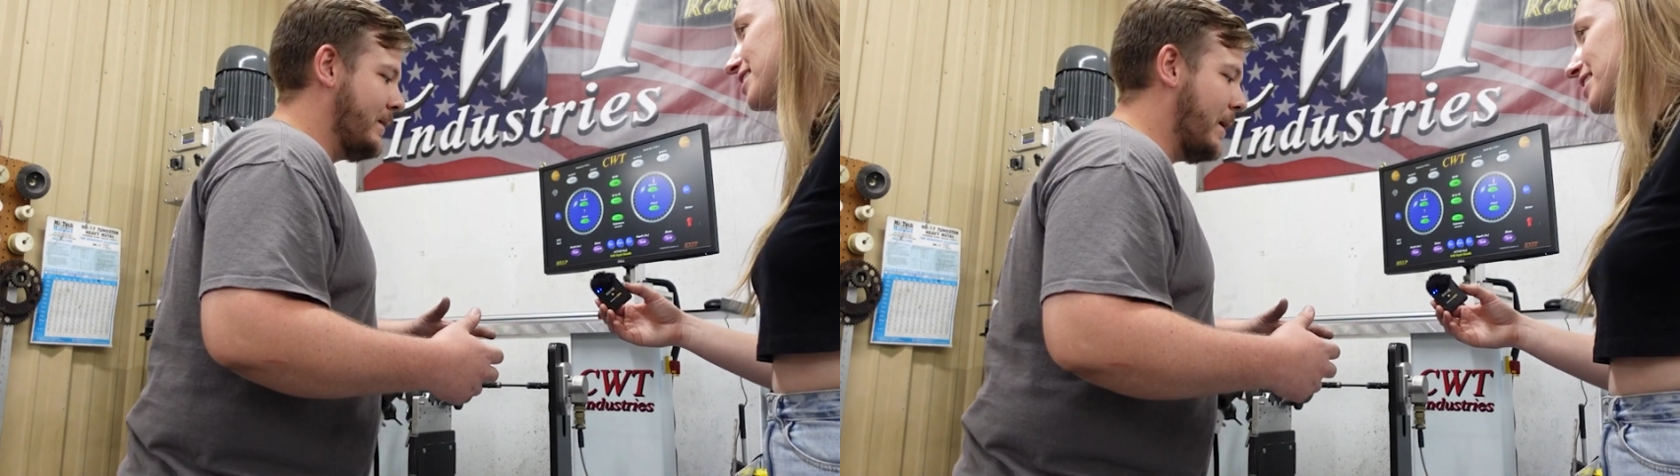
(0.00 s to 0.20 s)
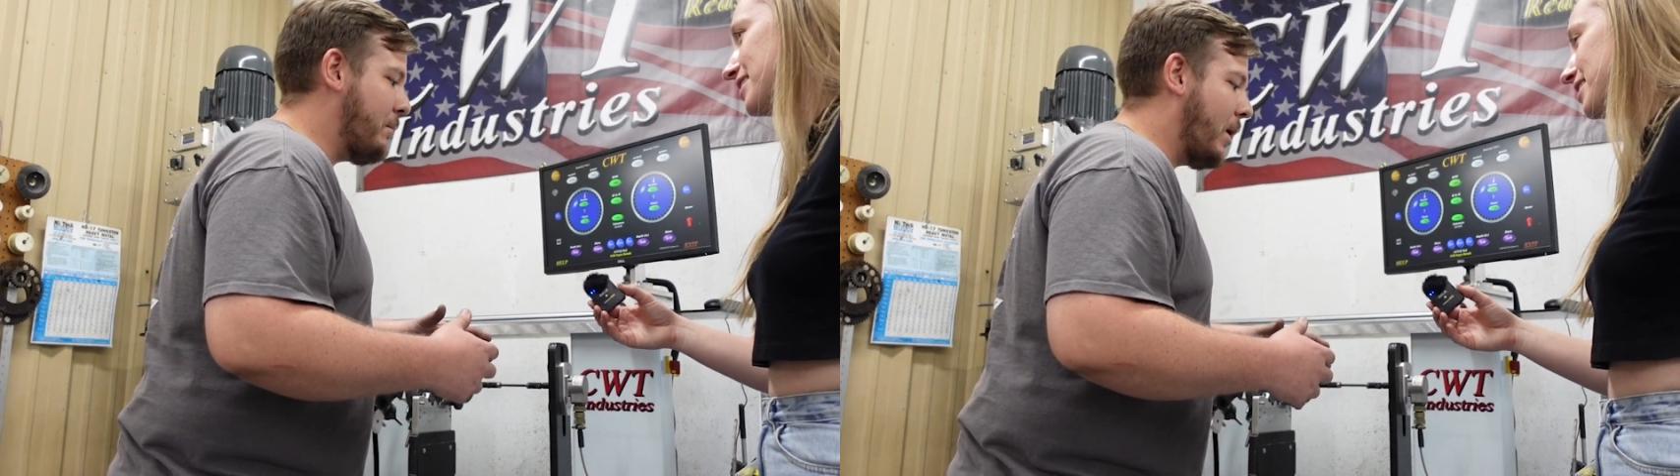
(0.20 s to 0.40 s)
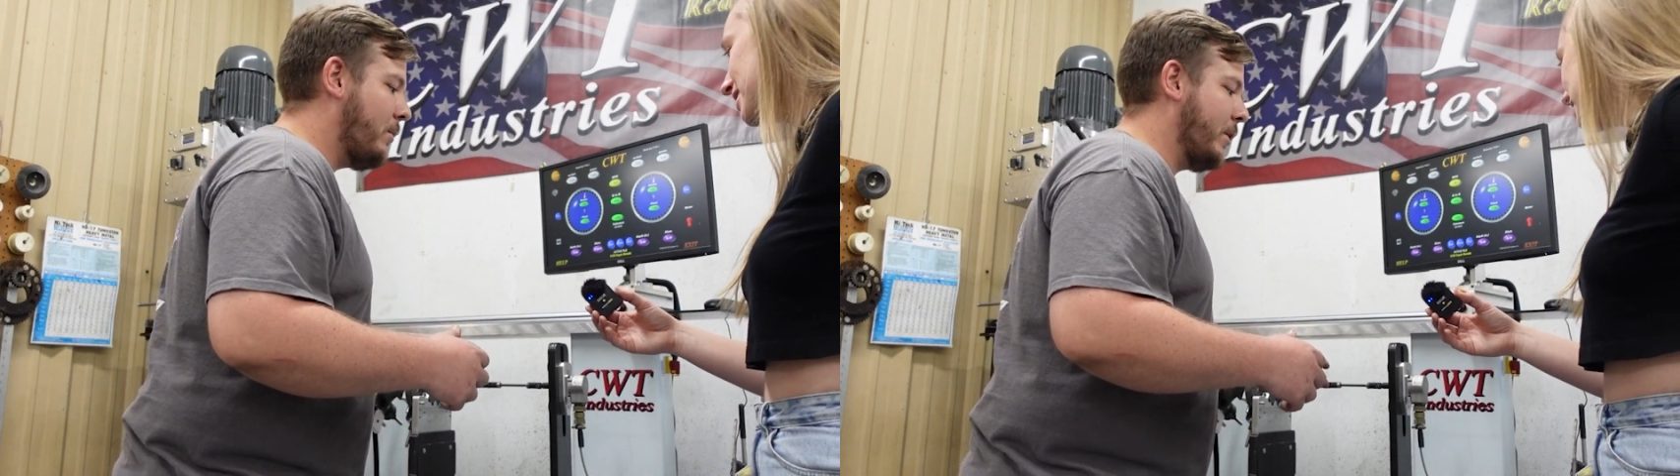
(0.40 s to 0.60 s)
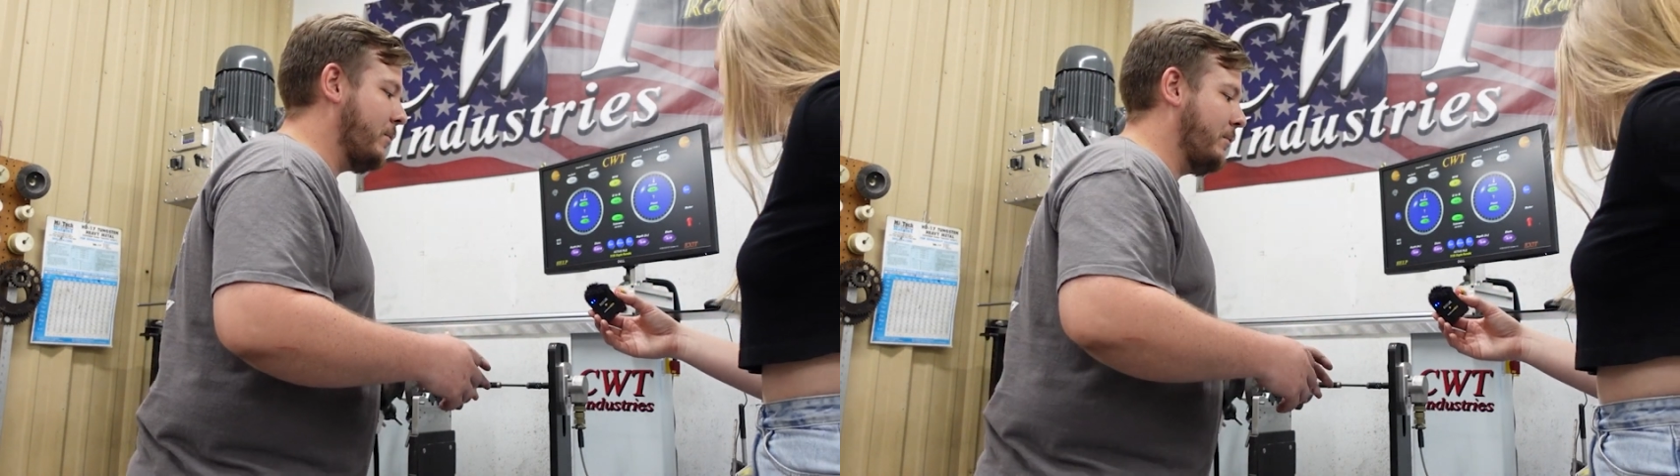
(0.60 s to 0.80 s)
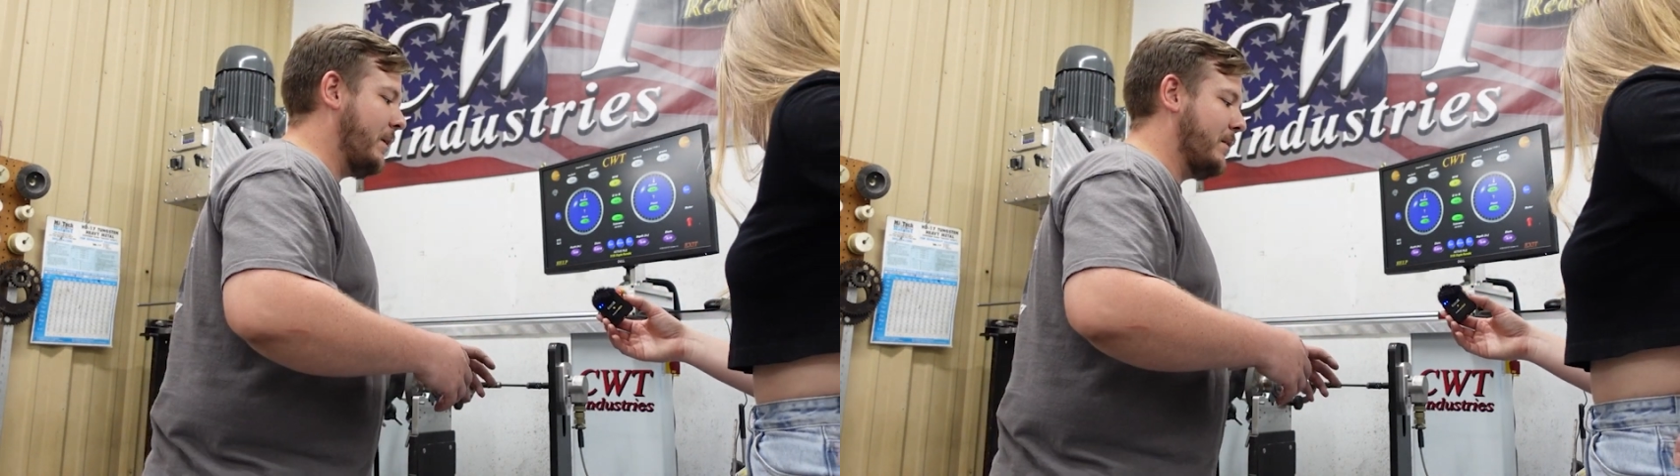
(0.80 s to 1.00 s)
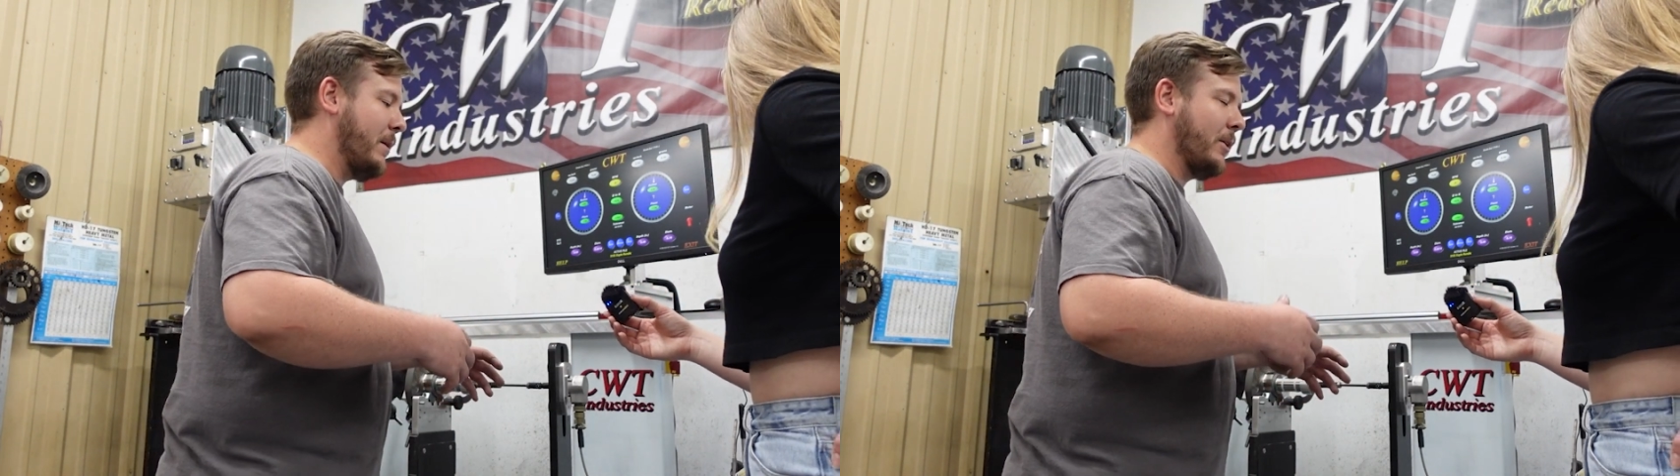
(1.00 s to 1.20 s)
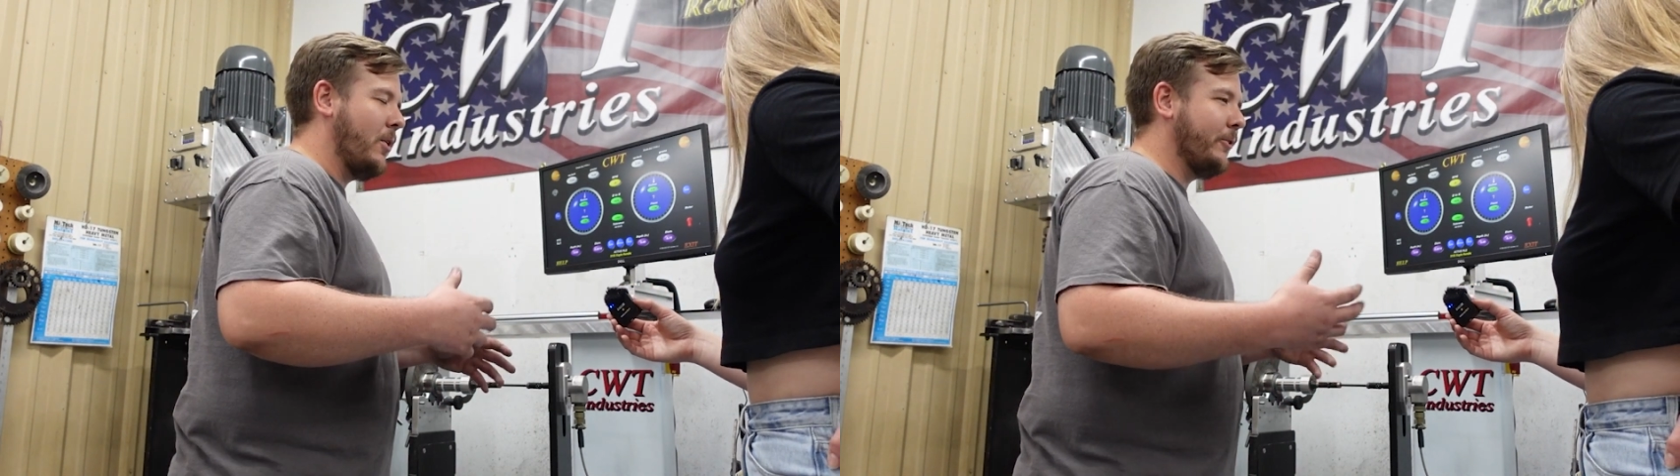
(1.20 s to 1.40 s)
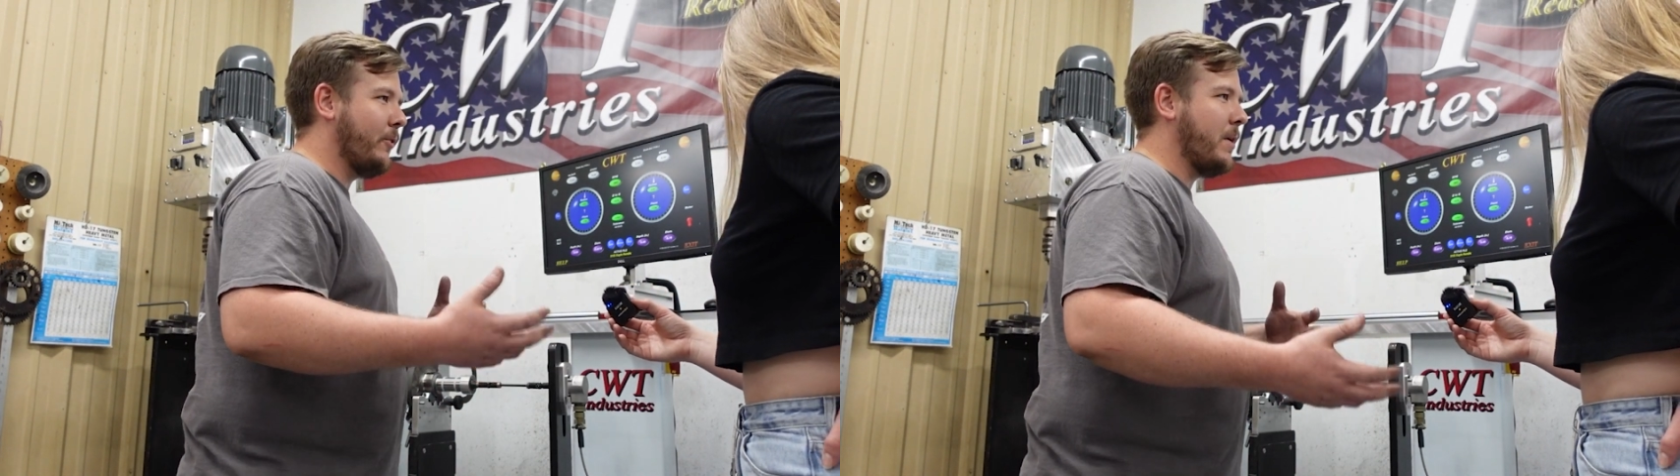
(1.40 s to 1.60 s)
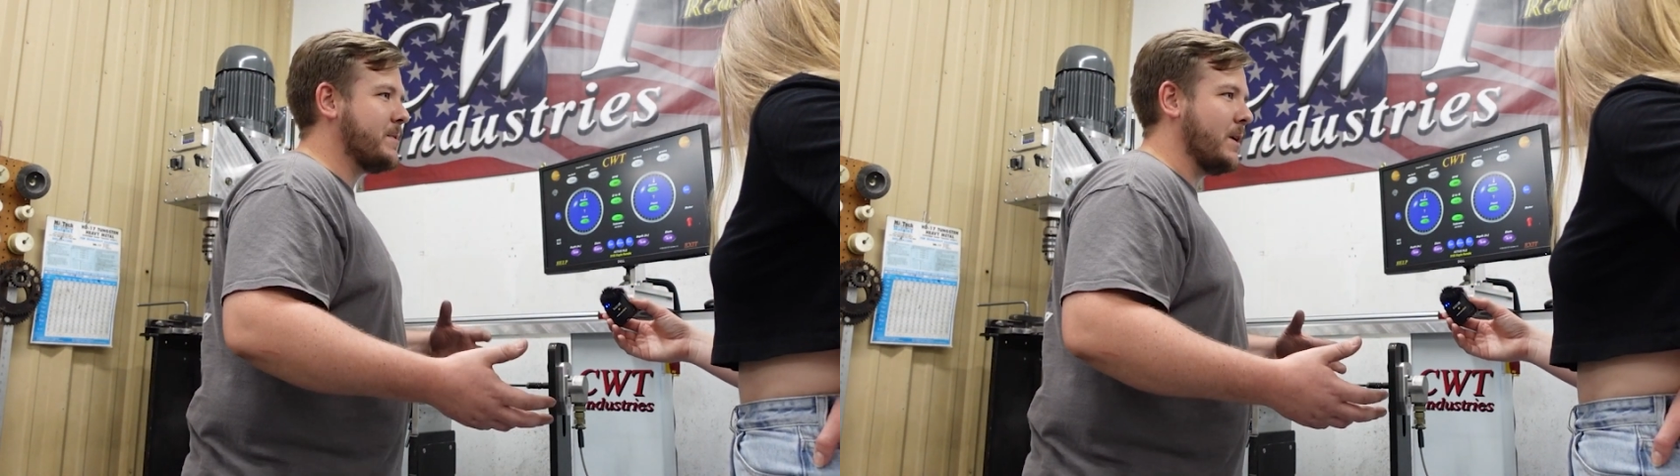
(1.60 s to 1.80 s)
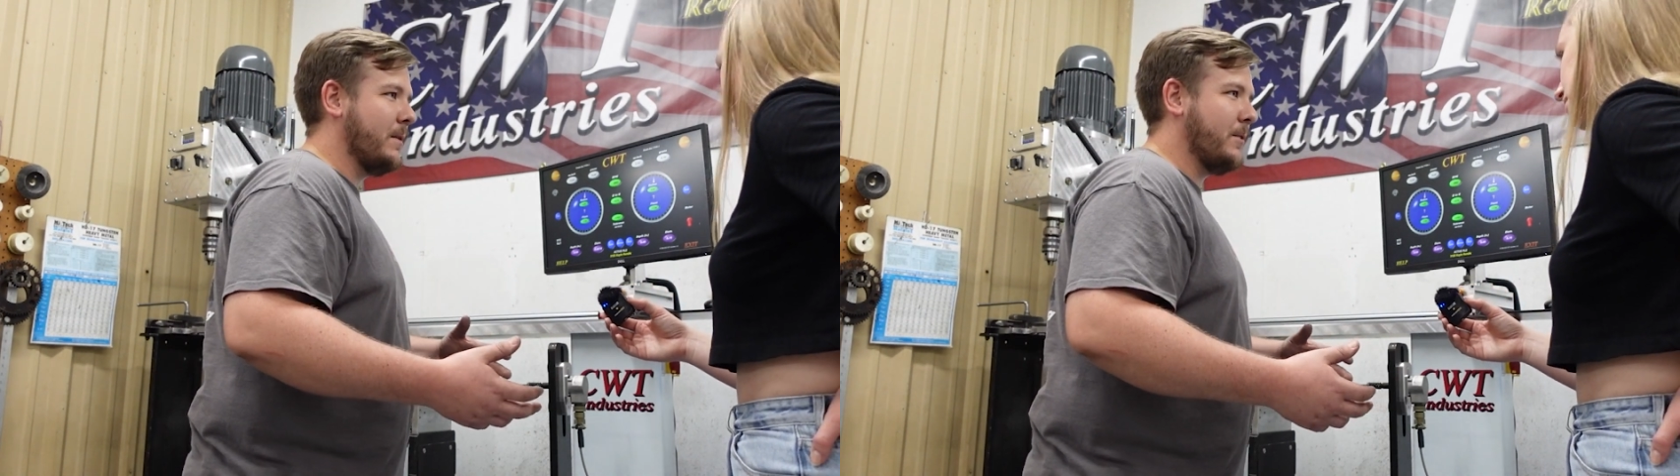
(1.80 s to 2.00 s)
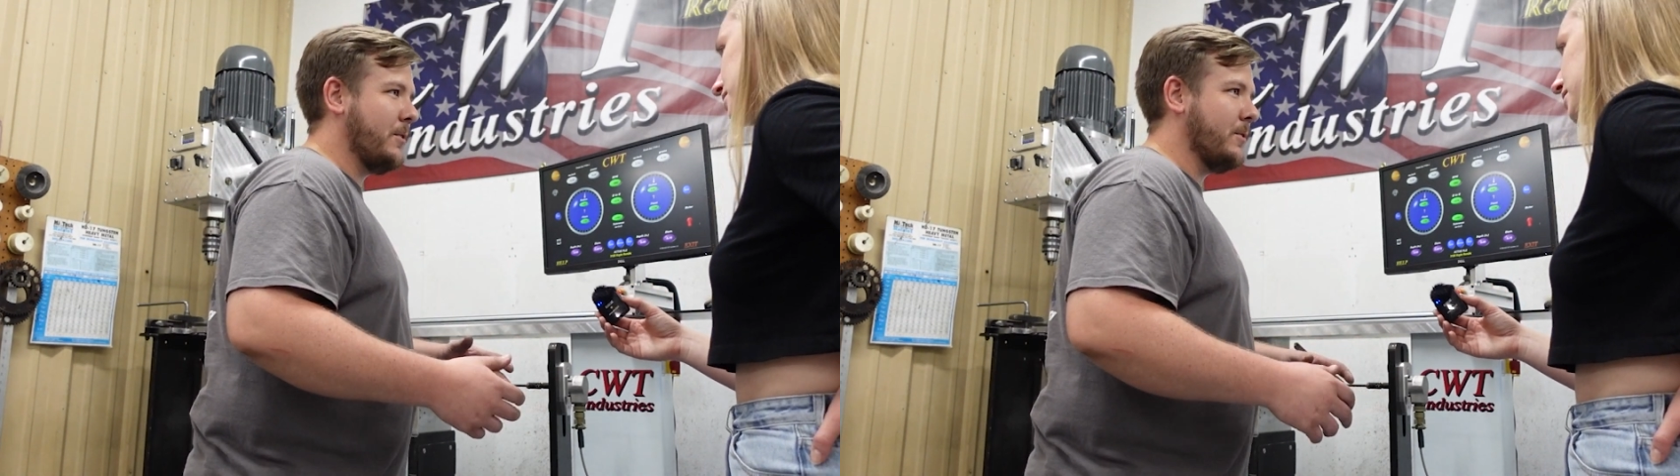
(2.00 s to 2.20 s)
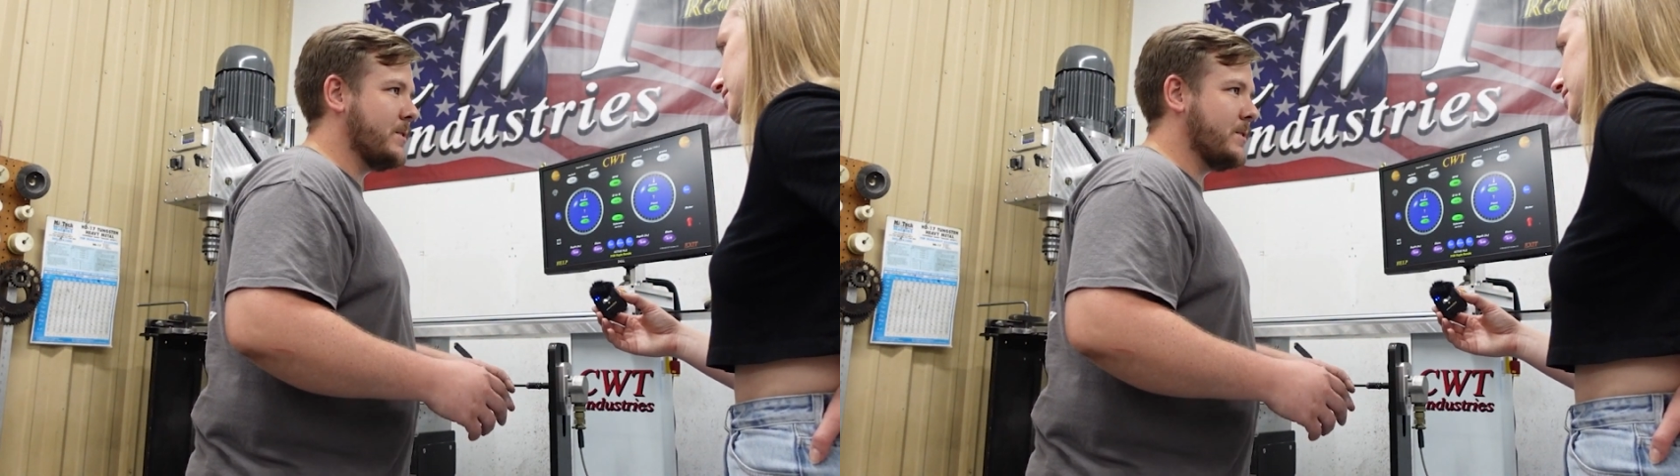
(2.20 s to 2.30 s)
that bob weight would be about 100 grams heavier,